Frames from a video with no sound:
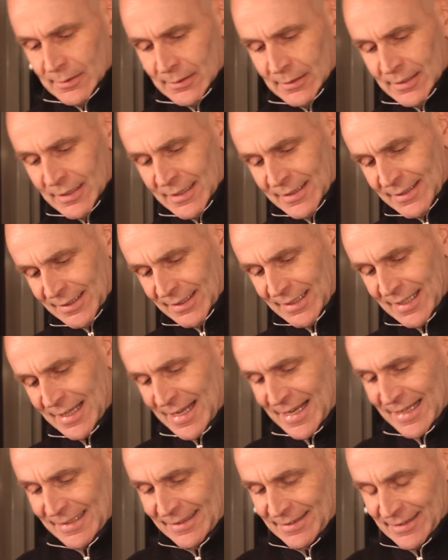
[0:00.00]
this
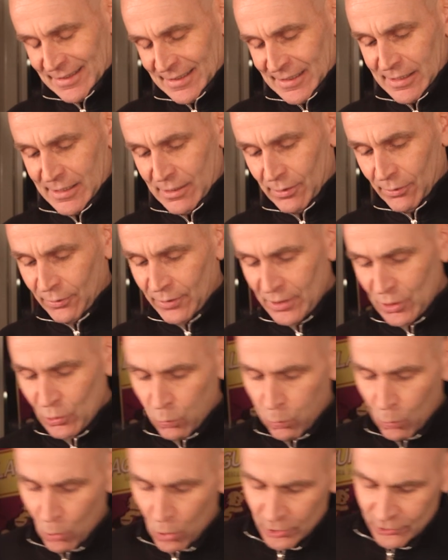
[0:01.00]
at a
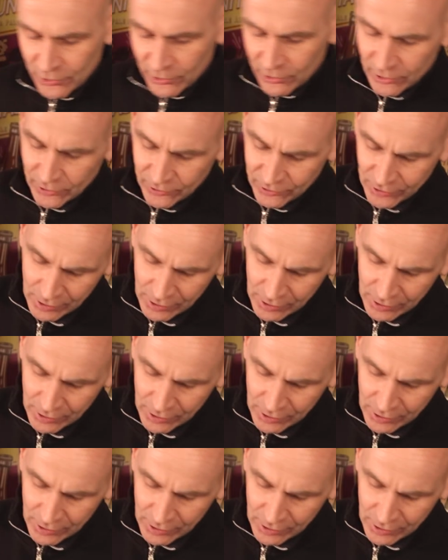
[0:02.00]
3/4